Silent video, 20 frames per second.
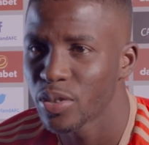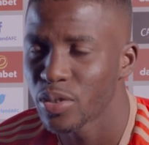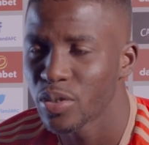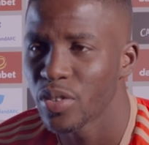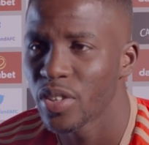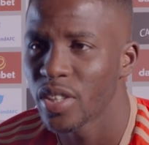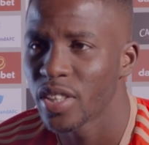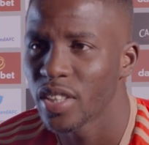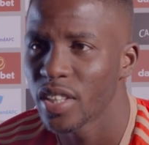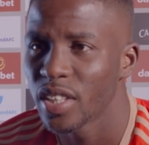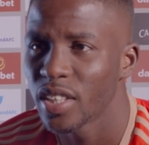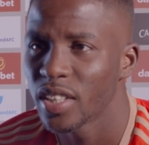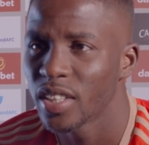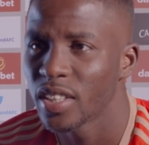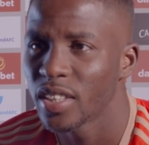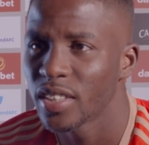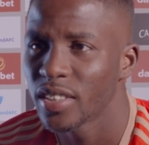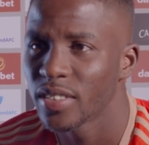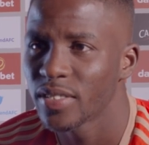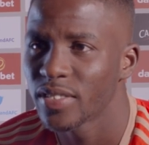
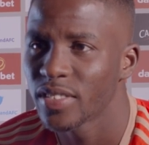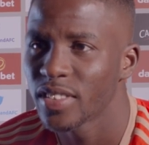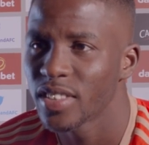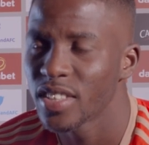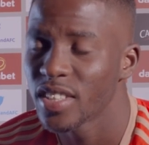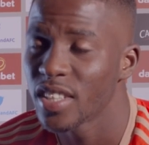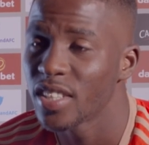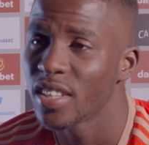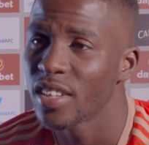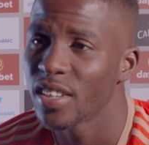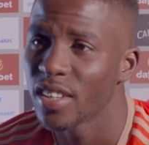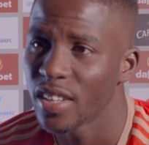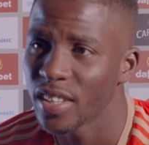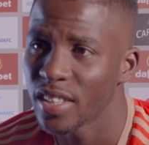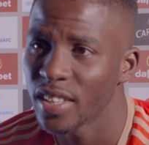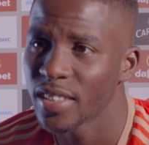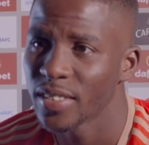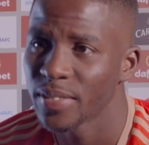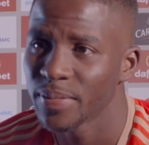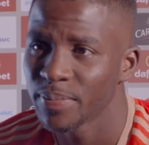join
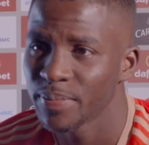Sunderland.